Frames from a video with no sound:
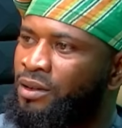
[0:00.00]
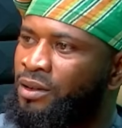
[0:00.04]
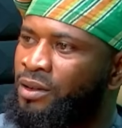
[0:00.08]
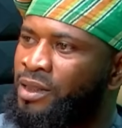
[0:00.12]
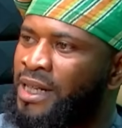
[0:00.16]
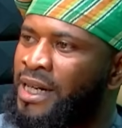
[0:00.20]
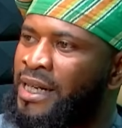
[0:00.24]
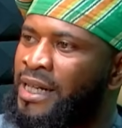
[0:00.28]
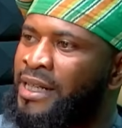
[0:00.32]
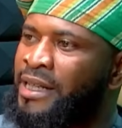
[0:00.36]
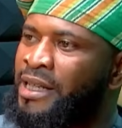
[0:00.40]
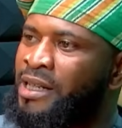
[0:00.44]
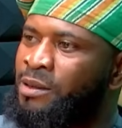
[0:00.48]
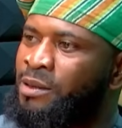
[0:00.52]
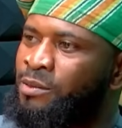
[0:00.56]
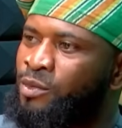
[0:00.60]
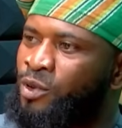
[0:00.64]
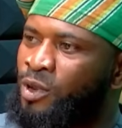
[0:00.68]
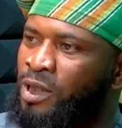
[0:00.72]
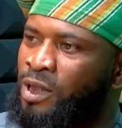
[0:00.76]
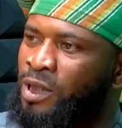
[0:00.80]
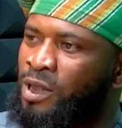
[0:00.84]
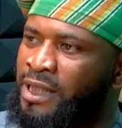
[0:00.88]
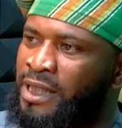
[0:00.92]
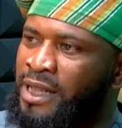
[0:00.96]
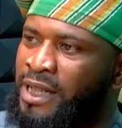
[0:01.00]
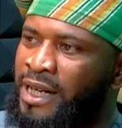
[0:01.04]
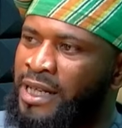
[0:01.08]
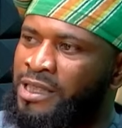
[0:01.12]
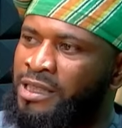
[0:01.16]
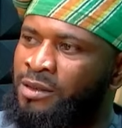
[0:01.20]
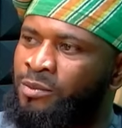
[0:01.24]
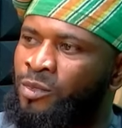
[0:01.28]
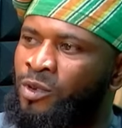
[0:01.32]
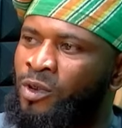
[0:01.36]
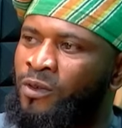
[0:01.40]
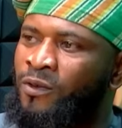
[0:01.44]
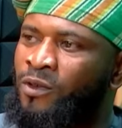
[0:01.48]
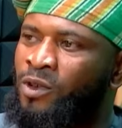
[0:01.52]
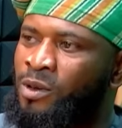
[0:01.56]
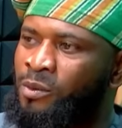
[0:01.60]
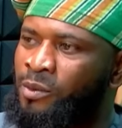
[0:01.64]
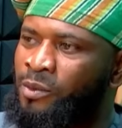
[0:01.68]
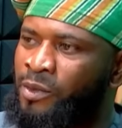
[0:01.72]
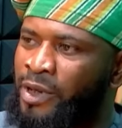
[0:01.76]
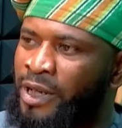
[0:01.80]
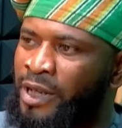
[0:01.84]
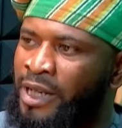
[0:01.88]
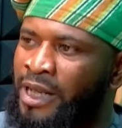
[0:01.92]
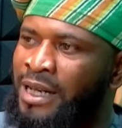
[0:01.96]
under the able leadership of
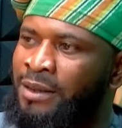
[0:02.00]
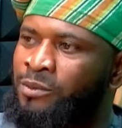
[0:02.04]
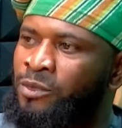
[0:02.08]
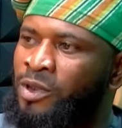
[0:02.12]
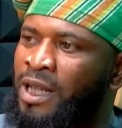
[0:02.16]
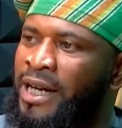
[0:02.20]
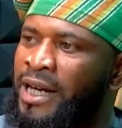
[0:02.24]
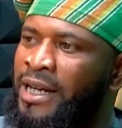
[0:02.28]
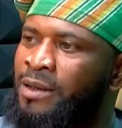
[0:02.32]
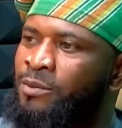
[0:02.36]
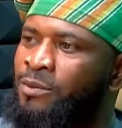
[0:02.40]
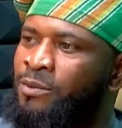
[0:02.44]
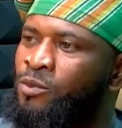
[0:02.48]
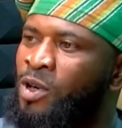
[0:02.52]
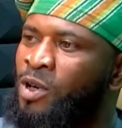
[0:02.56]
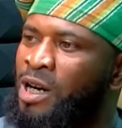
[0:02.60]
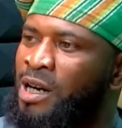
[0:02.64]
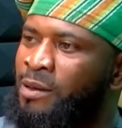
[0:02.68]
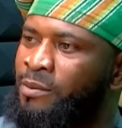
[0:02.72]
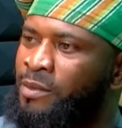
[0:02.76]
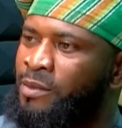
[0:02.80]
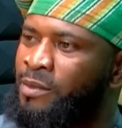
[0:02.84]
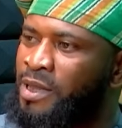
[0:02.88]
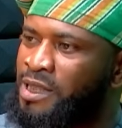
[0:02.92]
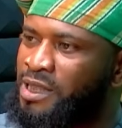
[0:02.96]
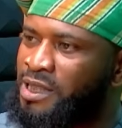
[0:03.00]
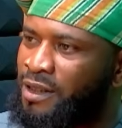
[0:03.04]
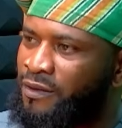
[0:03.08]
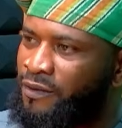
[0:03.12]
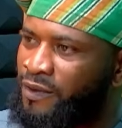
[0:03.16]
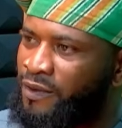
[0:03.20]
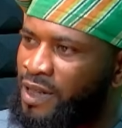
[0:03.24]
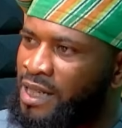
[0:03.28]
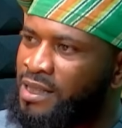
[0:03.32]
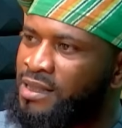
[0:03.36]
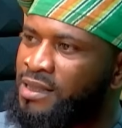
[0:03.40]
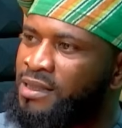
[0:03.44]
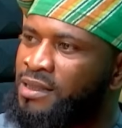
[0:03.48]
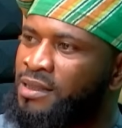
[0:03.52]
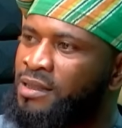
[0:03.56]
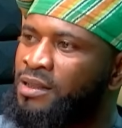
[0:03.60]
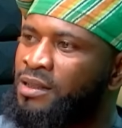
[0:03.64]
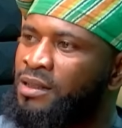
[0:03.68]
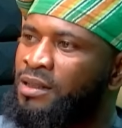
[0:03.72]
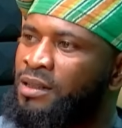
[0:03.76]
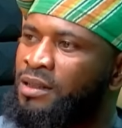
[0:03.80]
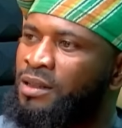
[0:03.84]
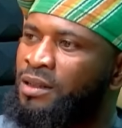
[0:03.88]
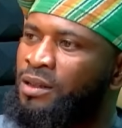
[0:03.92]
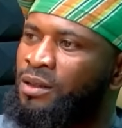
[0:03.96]
Comrade Abdullahi Muhammad Shafas,
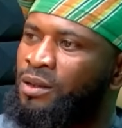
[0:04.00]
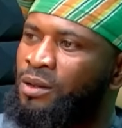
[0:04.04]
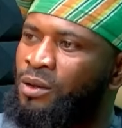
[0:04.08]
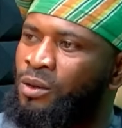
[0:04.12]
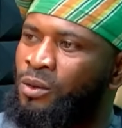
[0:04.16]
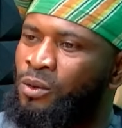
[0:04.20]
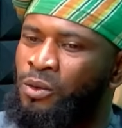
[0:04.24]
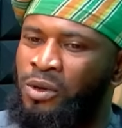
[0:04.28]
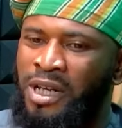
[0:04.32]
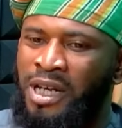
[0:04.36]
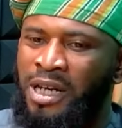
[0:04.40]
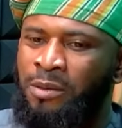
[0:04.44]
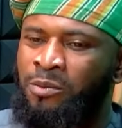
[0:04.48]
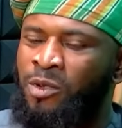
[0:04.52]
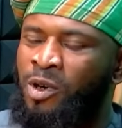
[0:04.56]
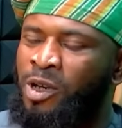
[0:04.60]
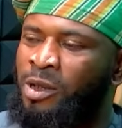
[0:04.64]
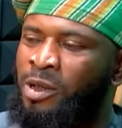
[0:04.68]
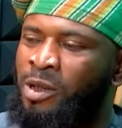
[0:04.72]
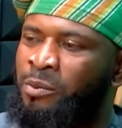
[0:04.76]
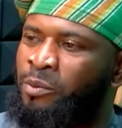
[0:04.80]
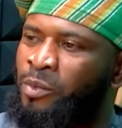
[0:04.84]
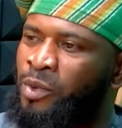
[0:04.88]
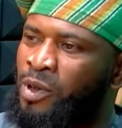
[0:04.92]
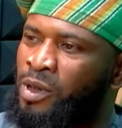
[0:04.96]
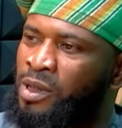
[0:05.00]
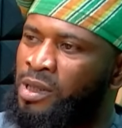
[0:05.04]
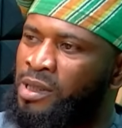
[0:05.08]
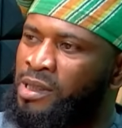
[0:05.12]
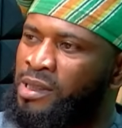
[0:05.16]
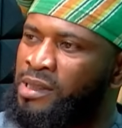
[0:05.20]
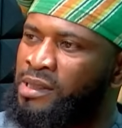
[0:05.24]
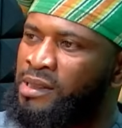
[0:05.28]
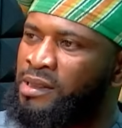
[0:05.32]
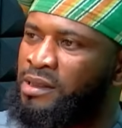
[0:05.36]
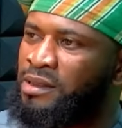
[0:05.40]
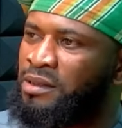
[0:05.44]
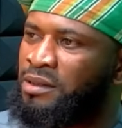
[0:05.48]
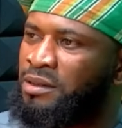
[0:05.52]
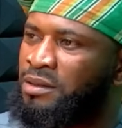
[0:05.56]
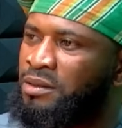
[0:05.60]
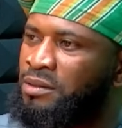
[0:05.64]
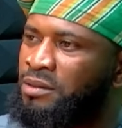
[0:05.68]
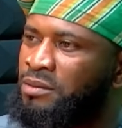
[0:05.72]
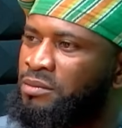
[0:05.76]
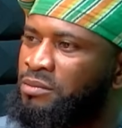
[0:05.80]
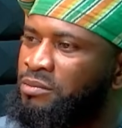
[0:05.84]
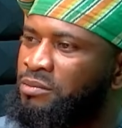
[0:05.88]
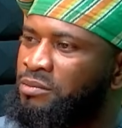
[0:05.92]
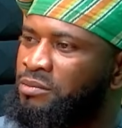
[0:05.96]
who came on board
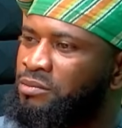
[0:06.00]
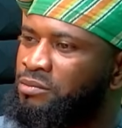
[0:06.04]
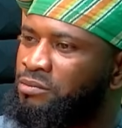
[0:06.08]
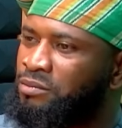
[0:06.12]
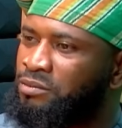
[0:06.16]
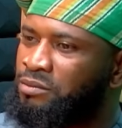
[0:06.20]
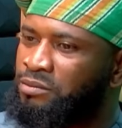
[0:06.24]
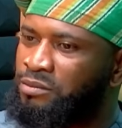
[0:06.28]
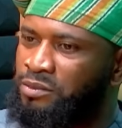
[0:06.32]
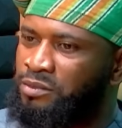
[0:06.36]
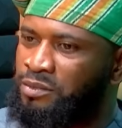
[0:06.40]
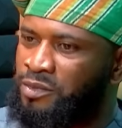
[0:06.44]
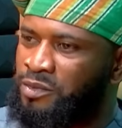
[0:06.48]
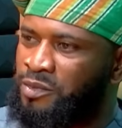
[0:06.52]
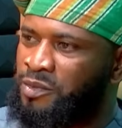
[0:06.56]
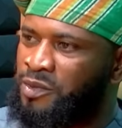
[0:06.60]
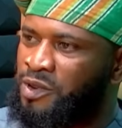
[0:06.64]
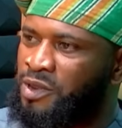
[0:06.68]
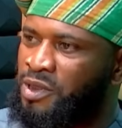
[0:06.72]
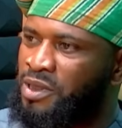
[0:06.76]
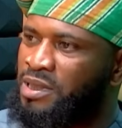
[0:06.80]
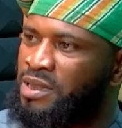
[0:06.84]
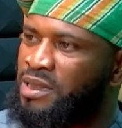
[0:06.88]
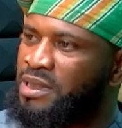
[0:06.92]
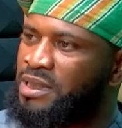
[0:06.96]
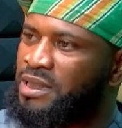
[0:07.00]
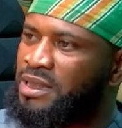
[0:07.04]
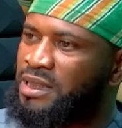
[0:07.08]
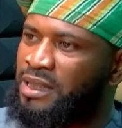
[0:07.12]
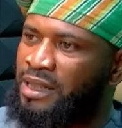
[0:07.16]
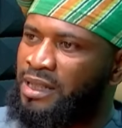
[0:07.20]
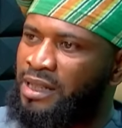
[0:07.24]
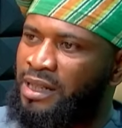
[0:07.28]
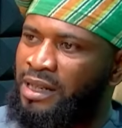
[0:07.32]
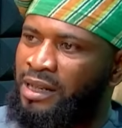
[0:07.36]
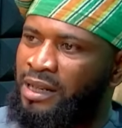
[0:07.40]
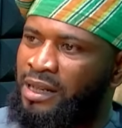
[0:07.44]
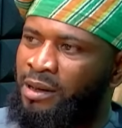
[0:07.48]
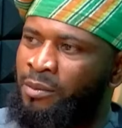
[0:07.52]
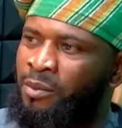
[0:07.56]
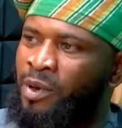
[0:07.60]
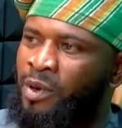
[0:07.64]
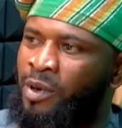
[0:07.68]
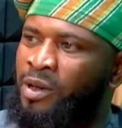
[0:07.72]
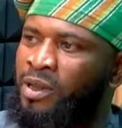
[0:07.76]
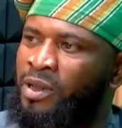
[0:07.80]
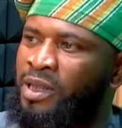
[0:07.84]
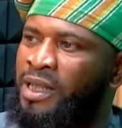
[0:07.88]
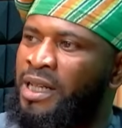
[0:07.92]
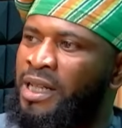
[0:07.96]
just
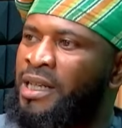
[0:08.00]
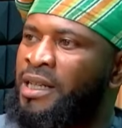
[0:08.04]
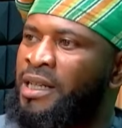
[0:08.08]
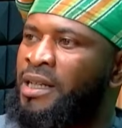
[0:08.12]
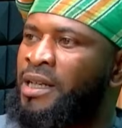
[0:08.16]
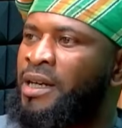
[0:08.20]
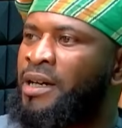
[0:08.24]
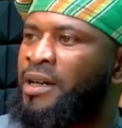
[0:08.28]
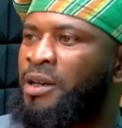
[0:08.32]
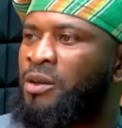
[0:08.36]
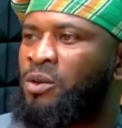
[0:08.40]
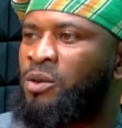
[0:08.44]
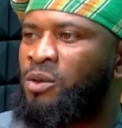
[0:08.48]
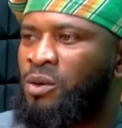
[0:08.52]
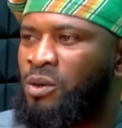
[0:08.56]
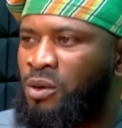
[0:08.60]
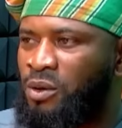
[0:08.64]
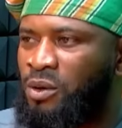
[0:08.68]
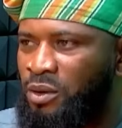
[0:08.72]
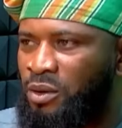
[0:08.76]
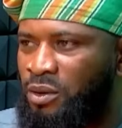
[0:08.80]
about a year ago.